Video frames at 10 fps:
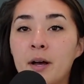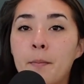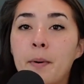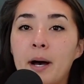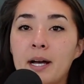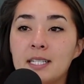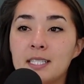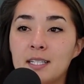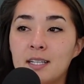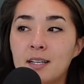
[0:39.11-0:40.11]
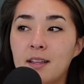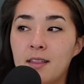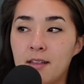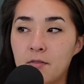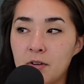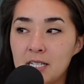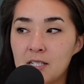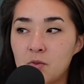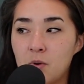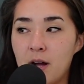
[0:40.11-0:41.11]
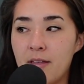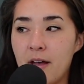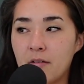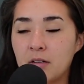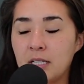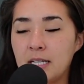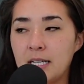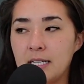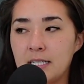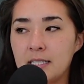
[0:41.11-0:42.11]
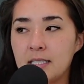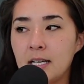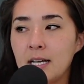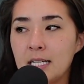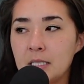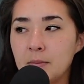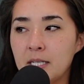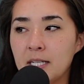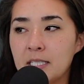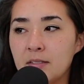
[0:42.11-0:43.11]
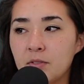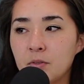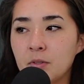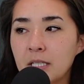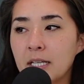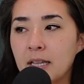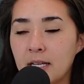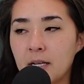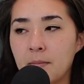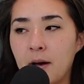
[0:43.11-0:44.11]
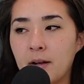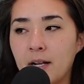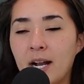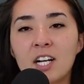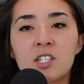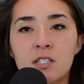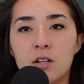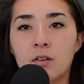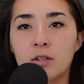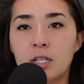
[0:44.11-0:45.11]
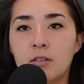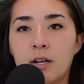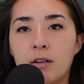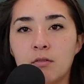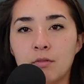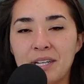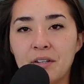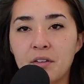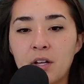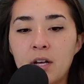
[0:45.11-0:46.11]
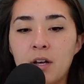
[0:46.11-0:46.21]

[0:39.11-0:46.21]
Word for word: But the reason why that really is is because if you really think about it, I actually saw a really great reel